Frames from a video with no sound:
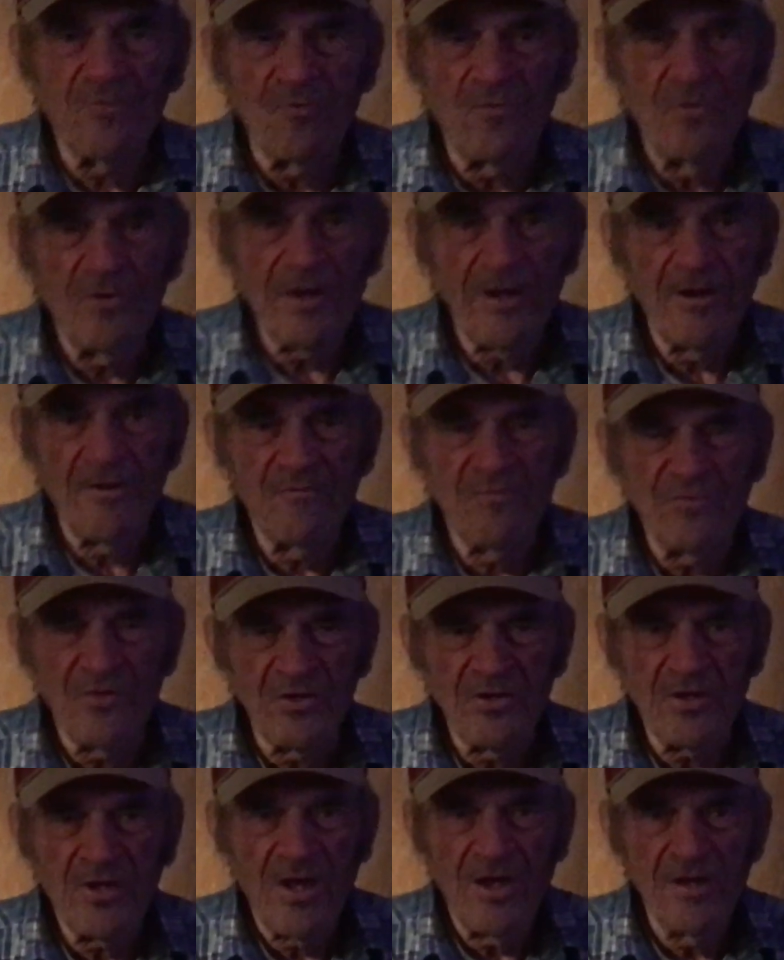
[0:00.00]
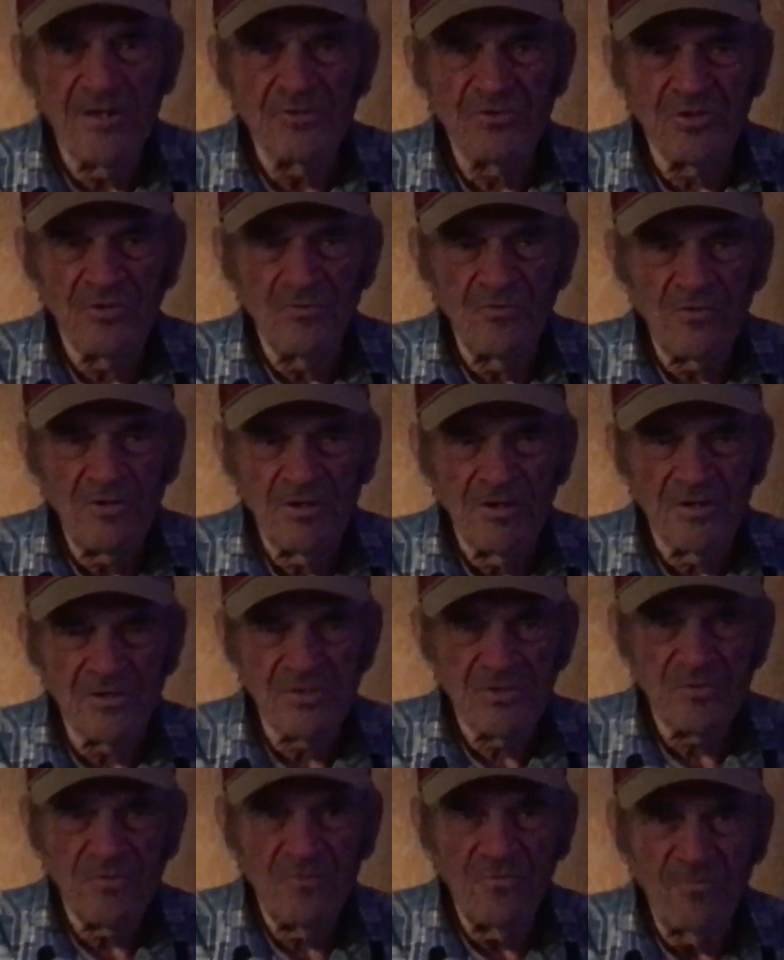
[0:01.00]
whatever the occasion was,
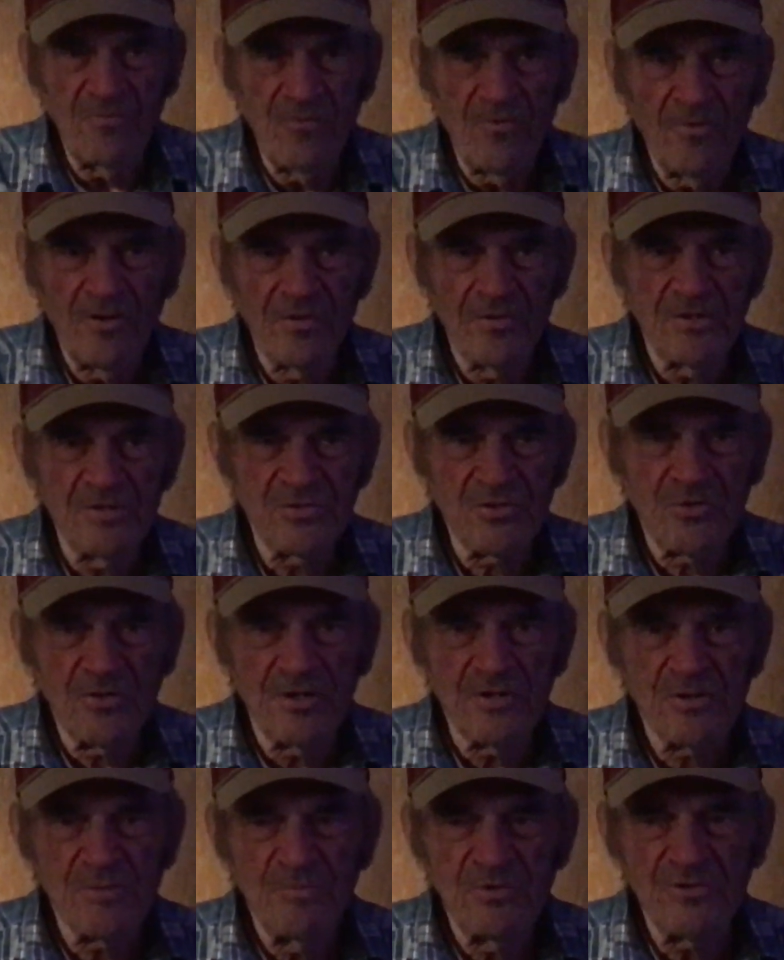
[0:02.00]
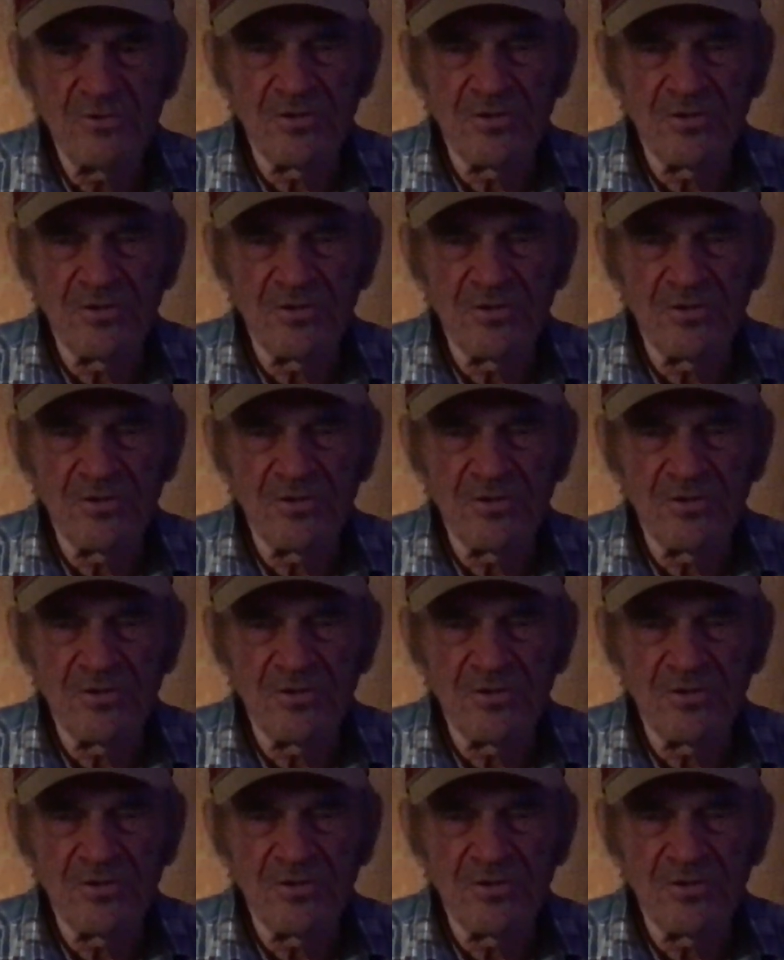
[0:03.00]
whether it's Christmas